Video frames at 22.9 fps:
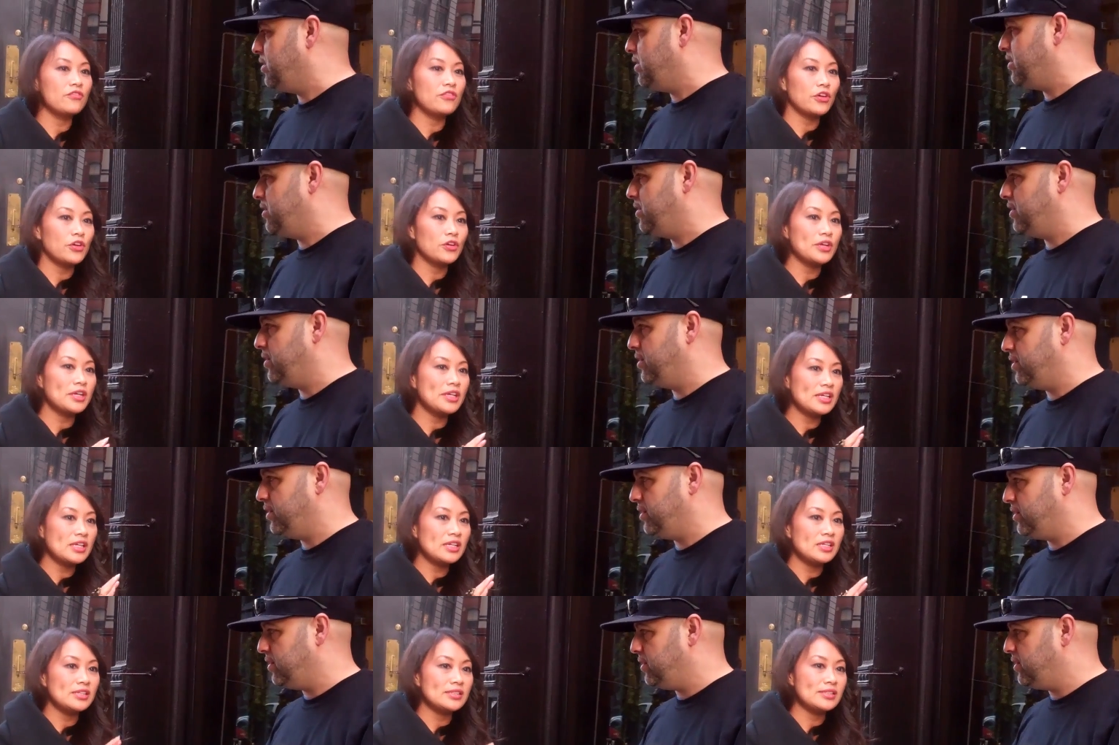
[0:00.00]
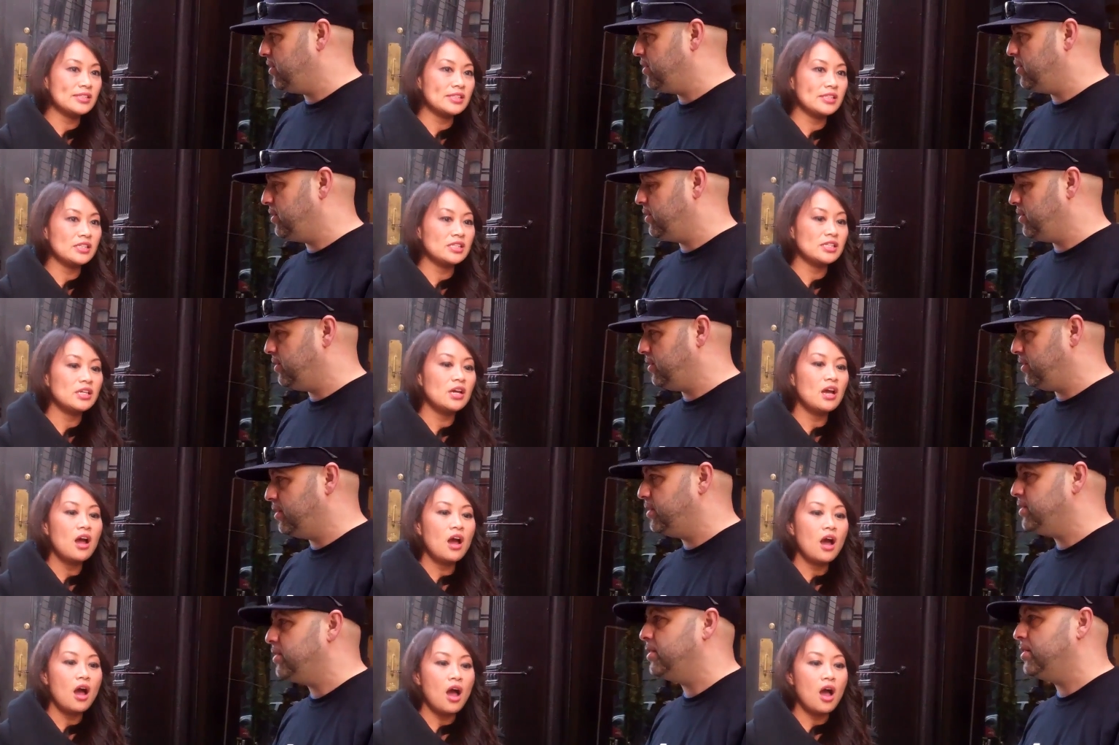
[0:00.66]
Speaker 1: a very easy
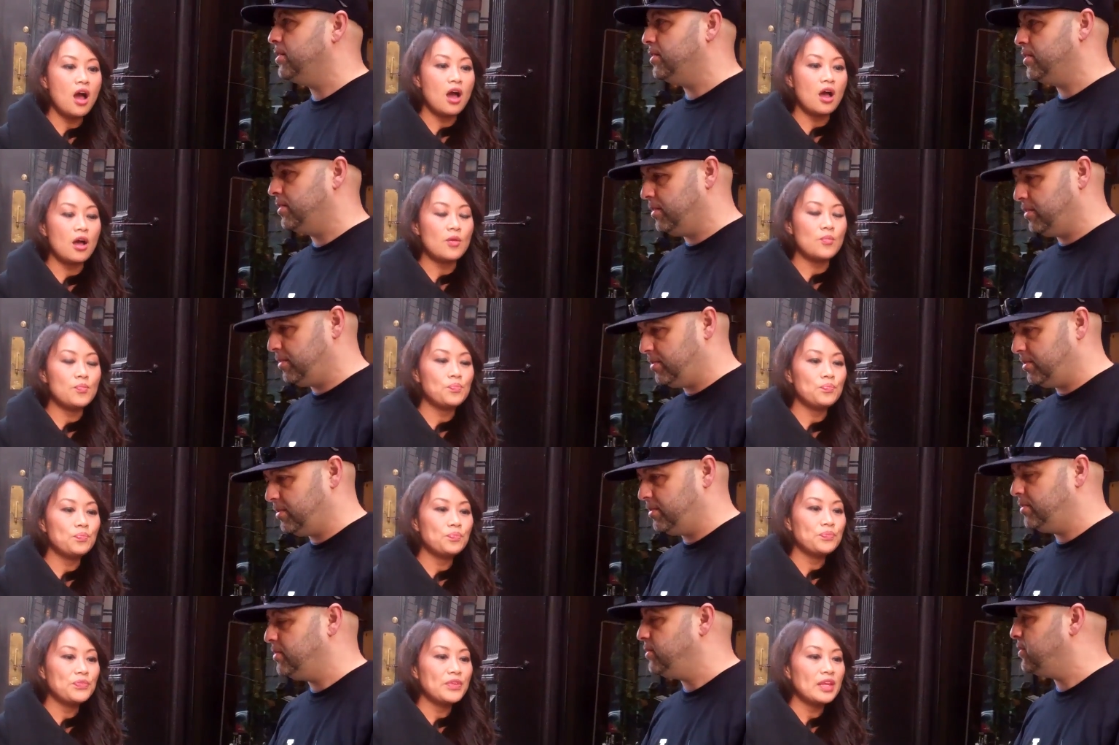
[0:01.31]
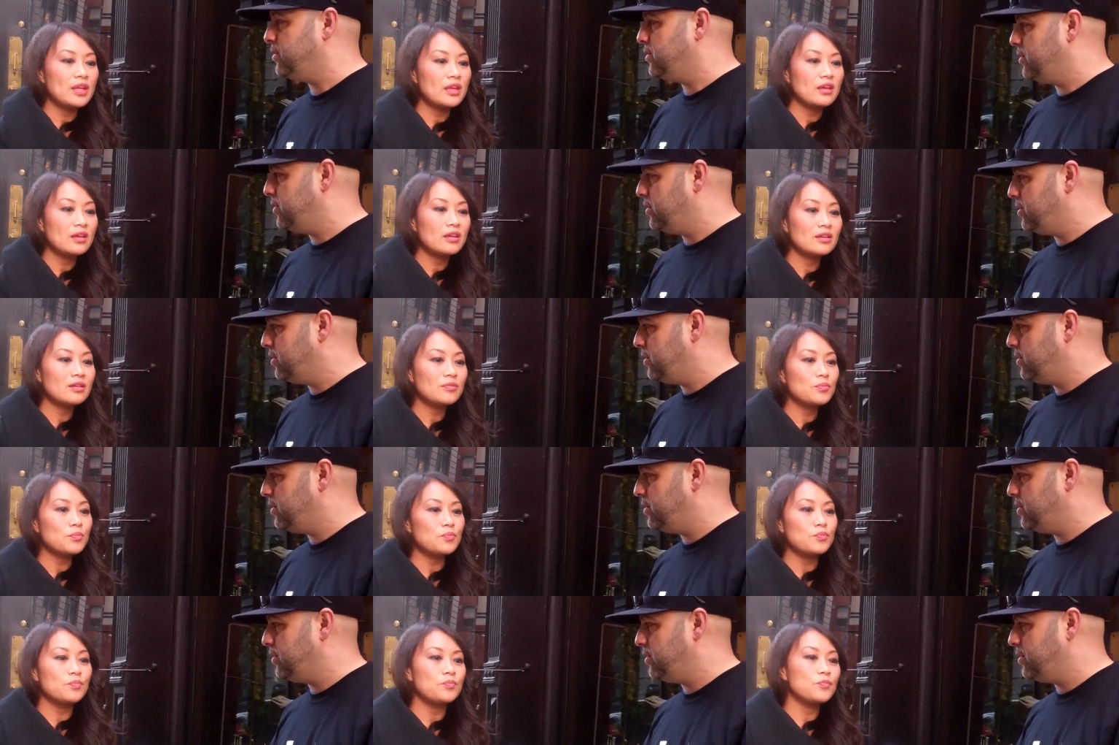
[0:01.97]
um,
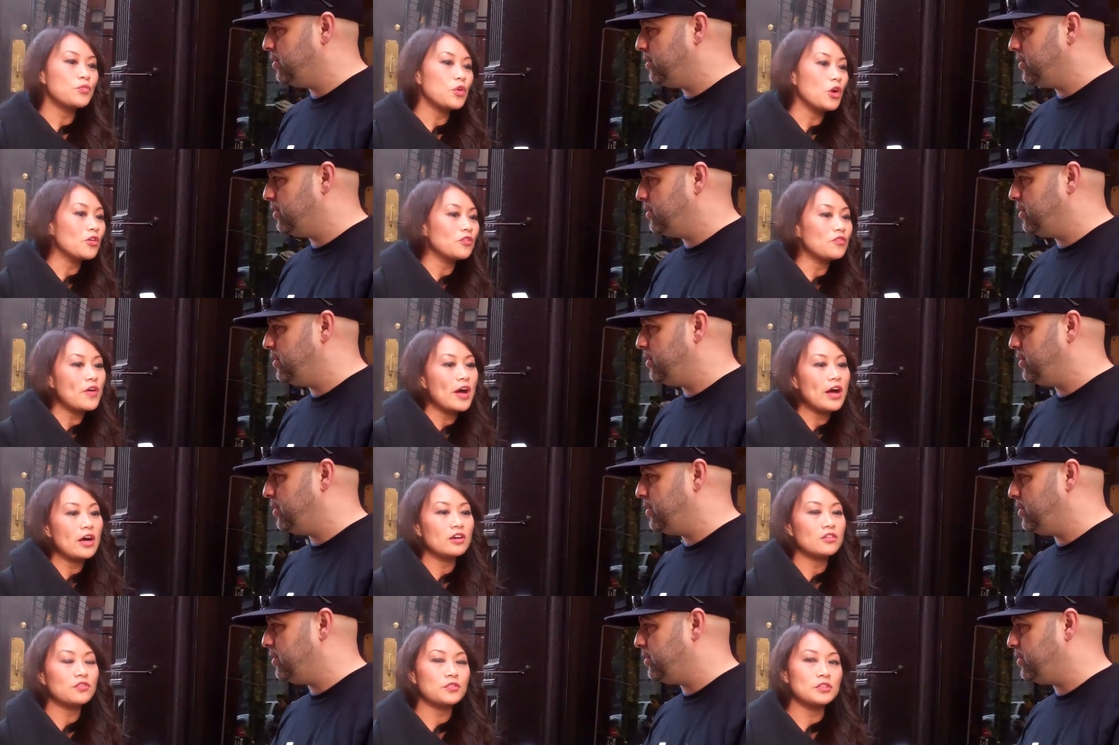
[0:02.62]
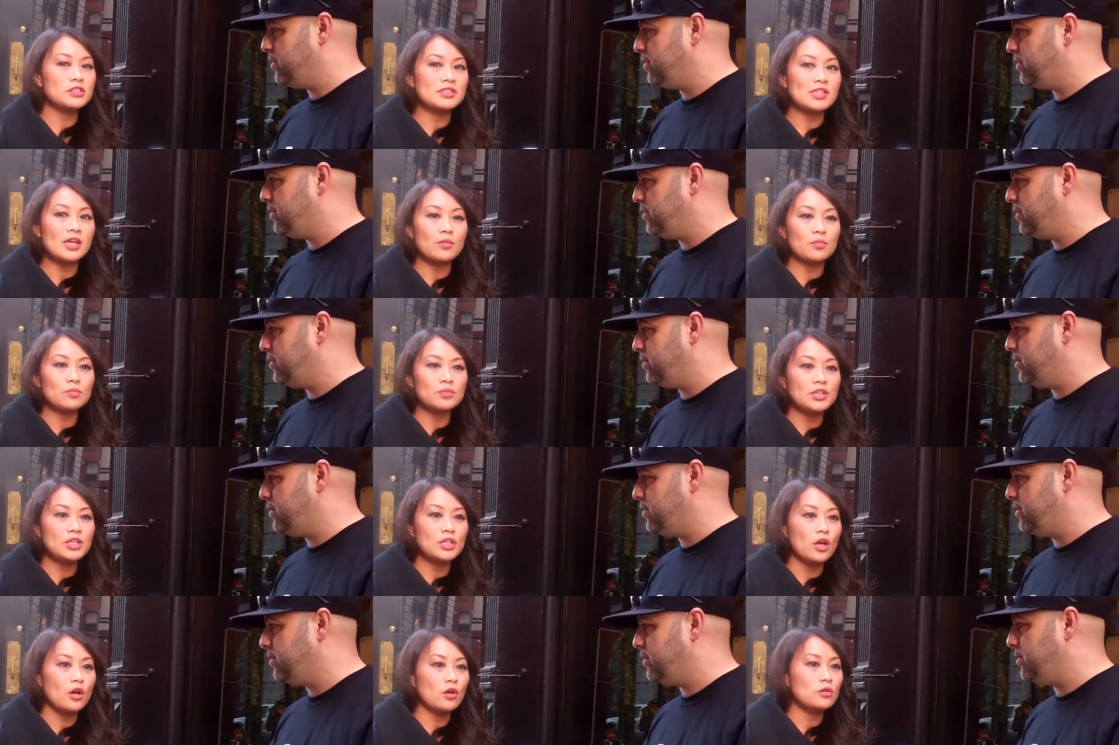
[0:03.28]
profile for some,
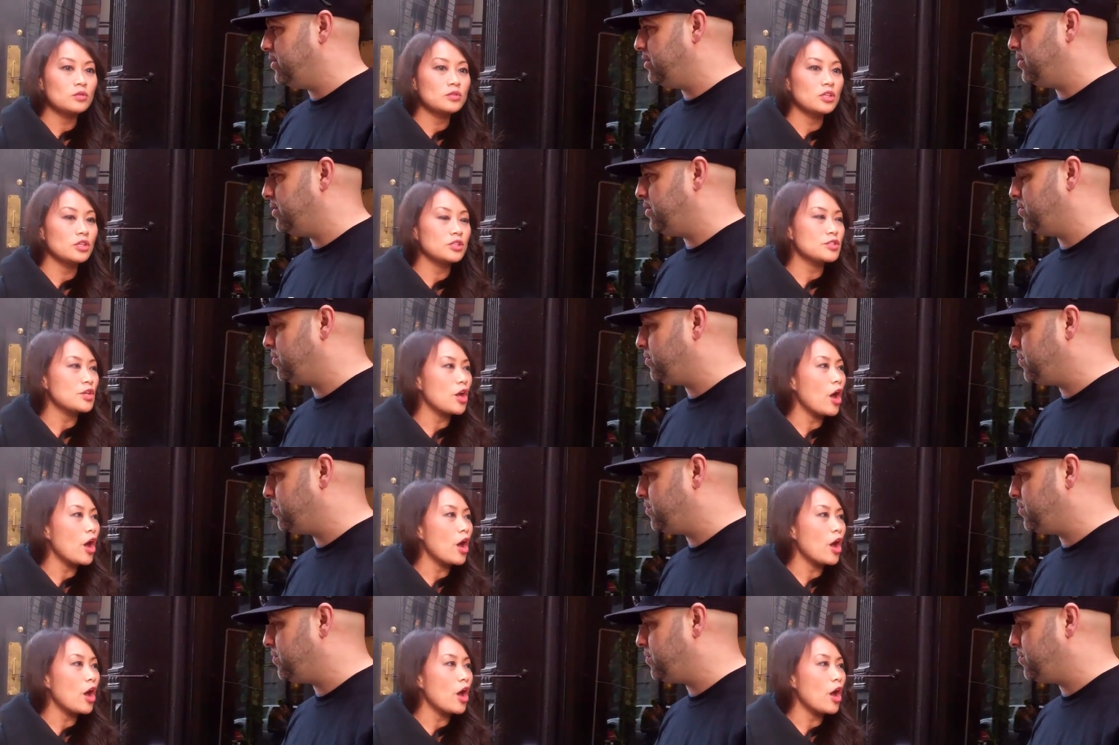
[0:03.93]
you know, the